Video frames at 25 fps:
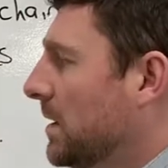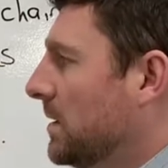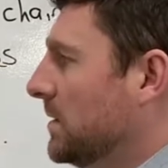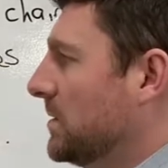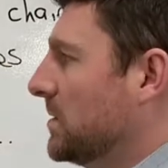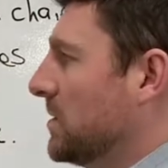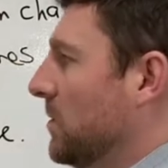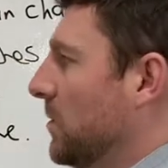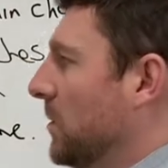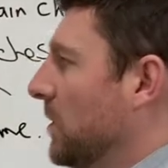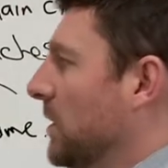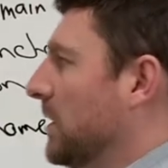
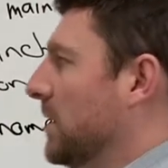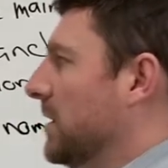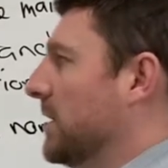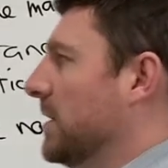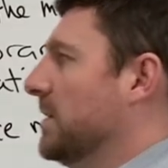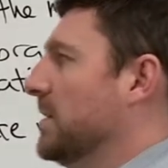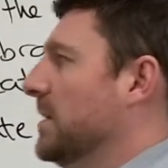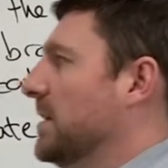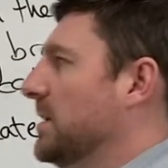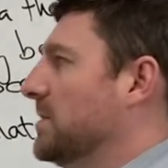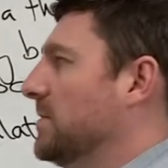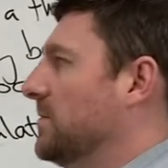so we're looking at
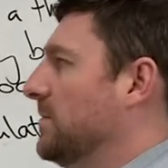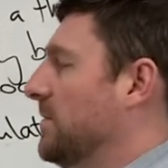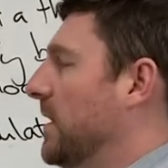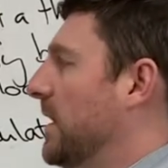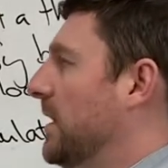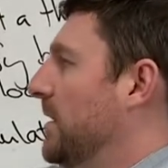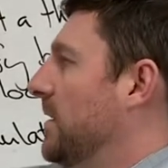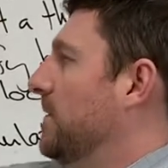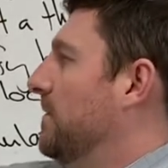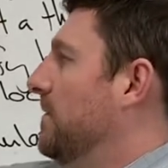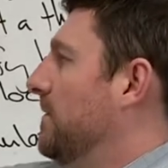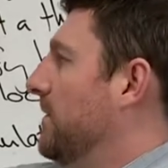this,
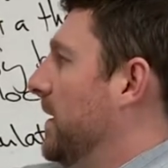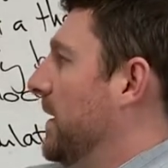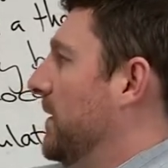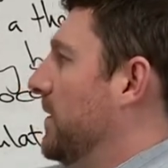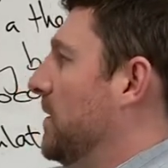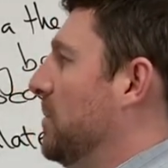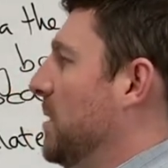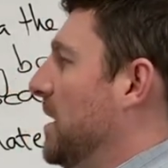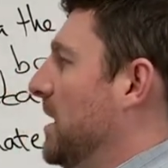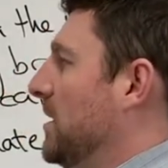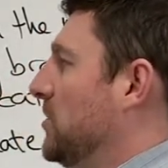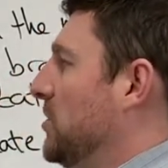find the
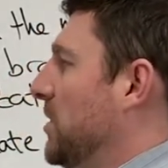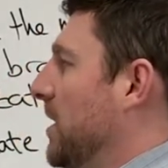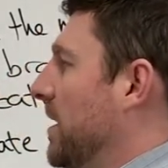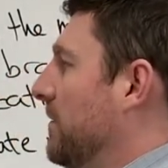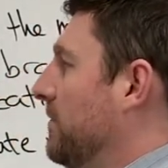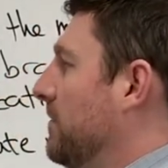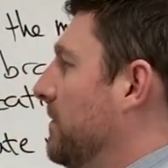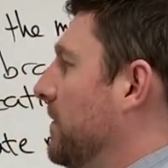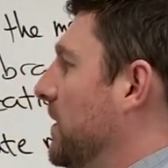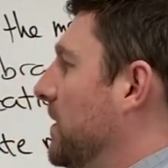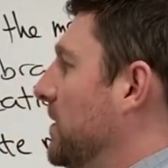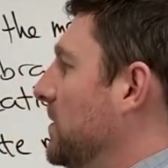main chain
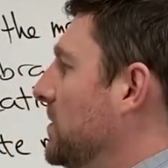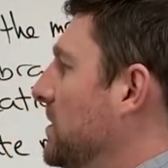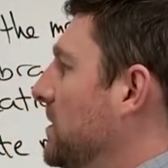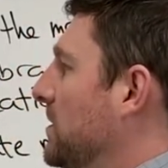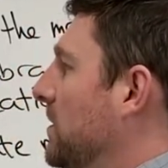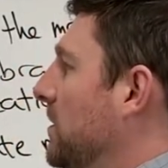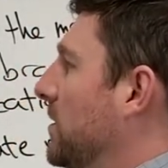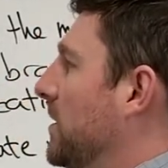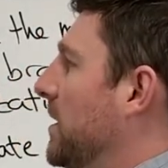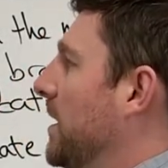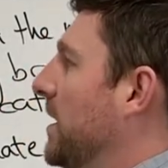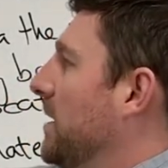first.
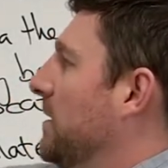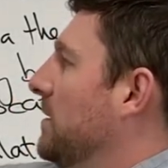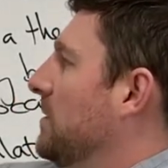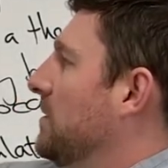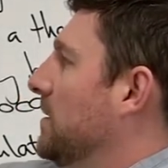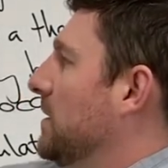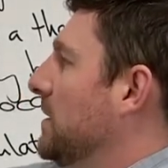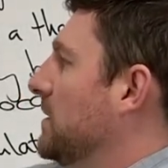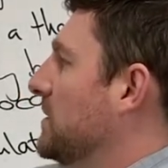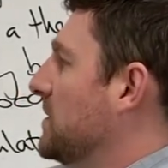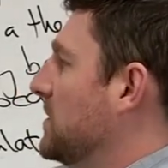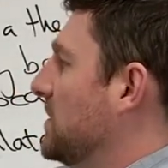Okay,
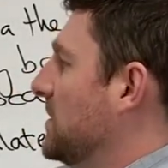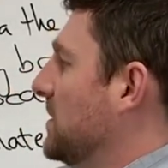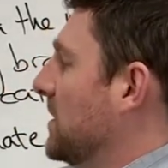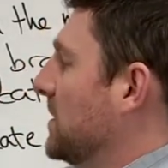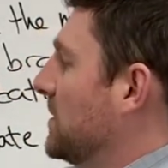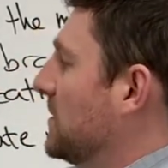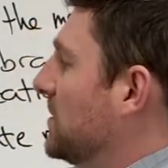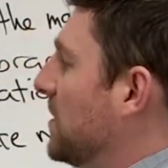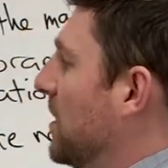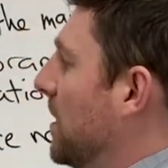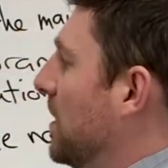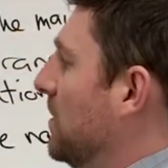it's
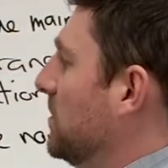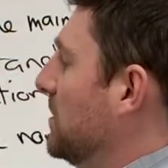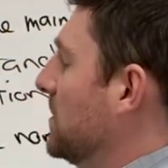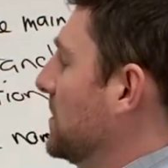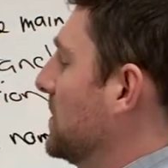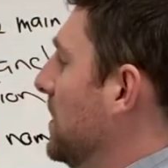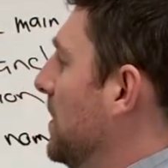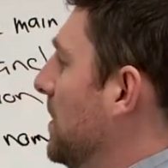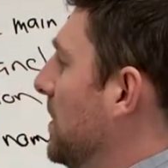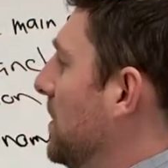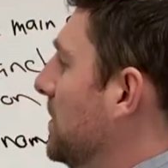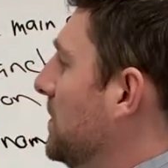6 carbons
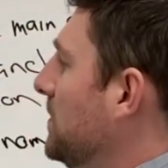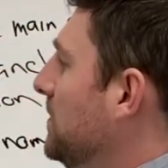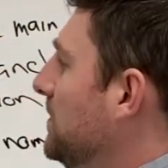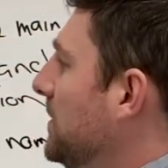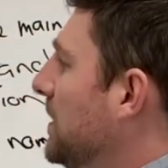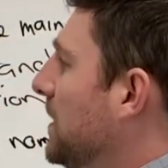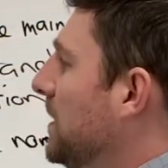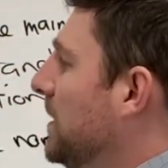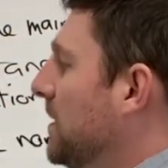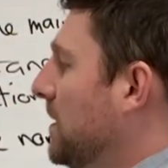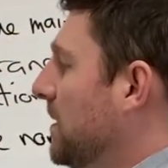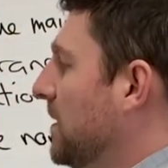long.
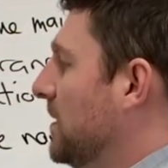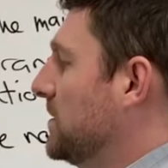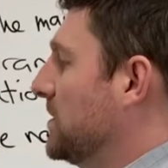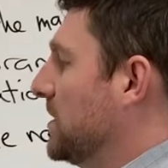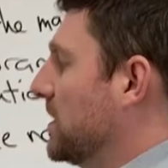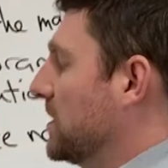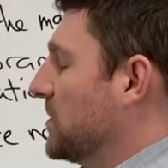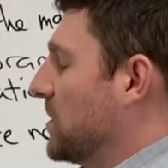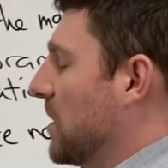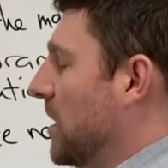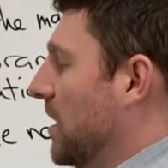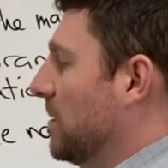
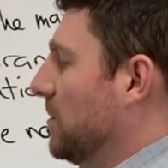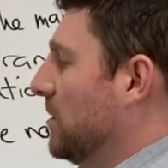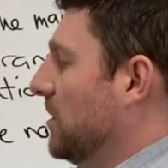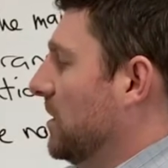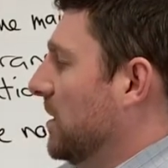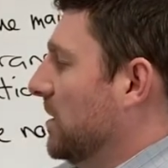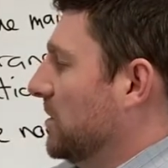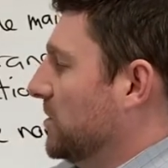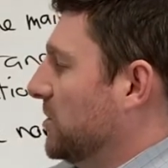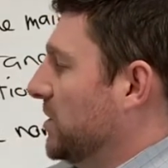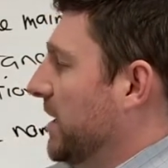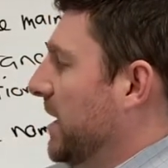6 carbon
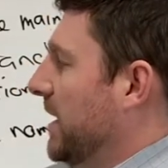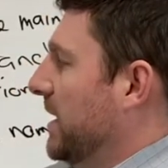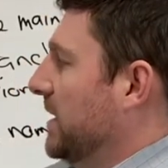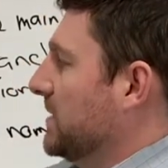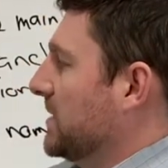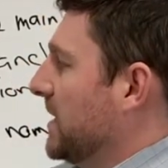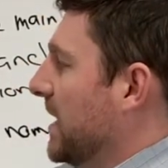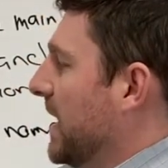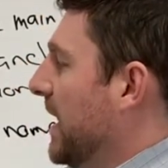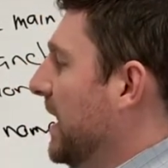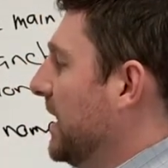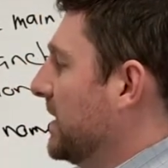long chain is
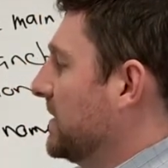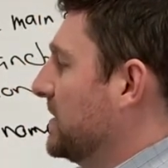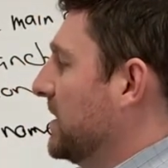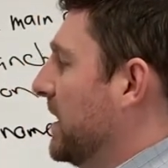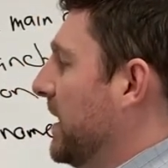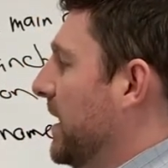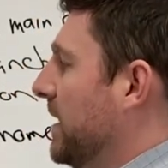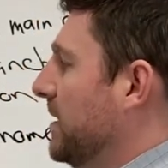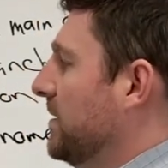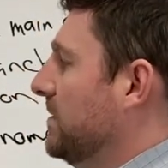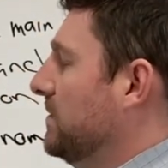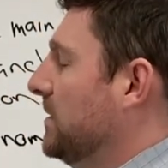a
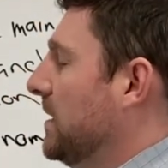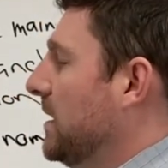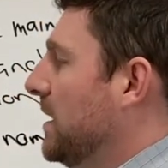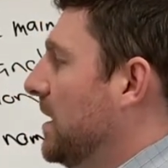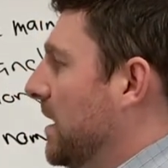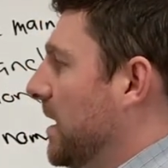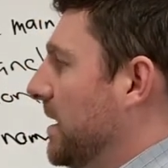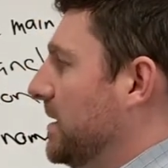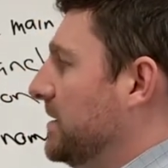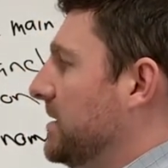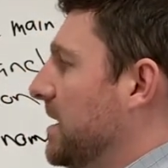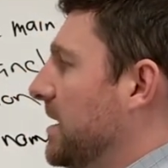hexane.
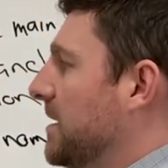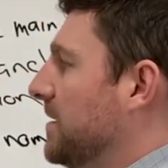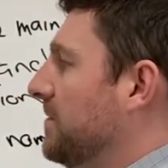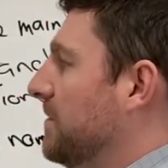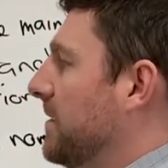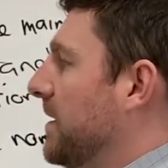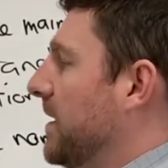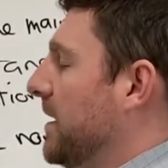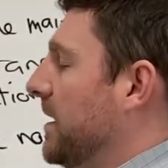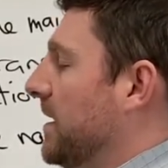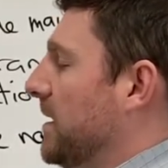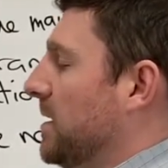
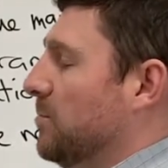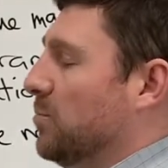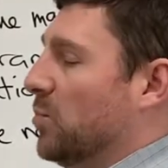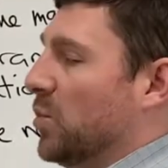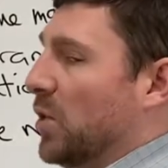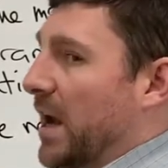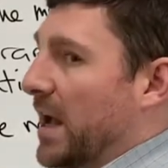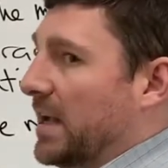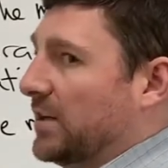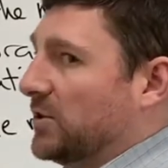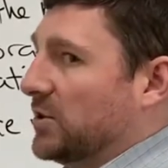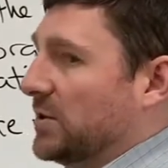Identify any
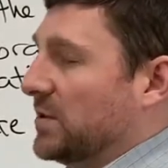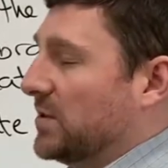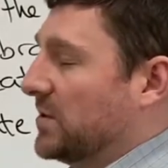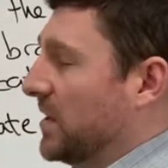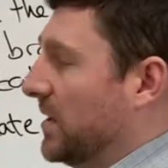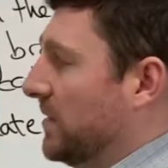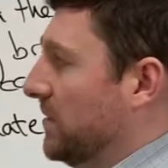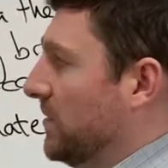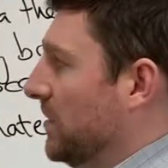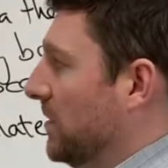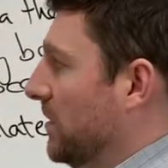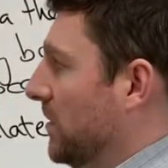branches
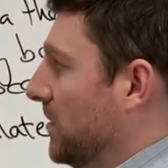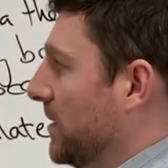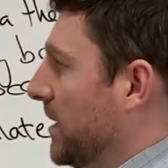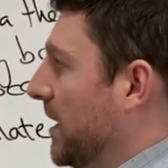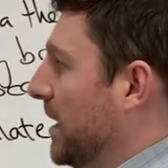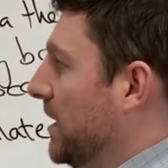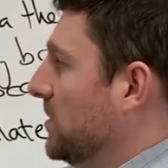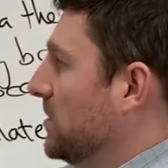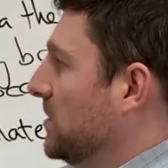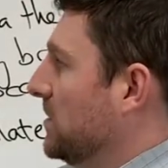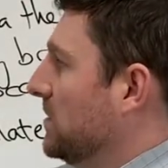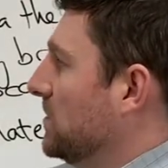and their
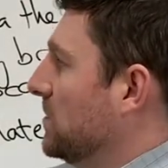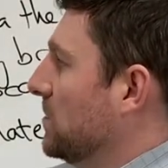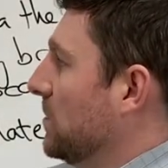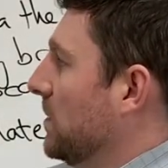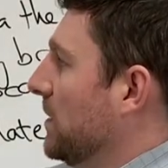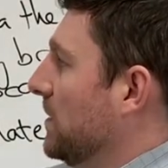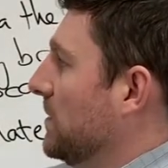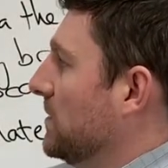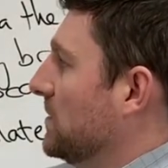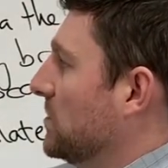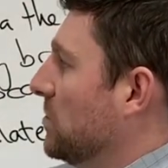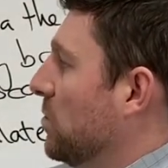locations. Well,
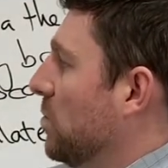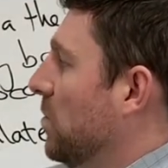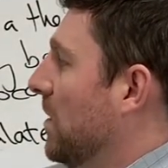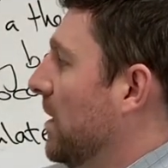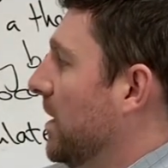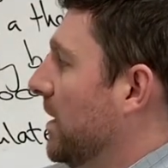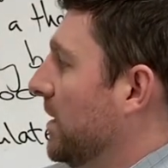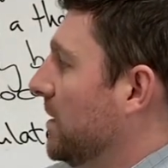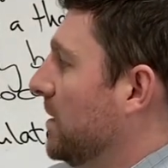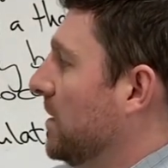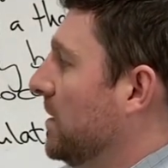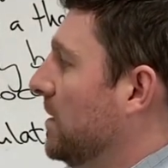there's
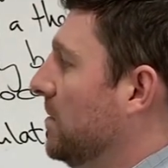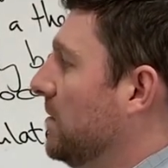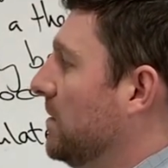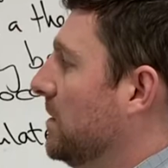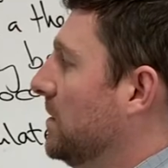1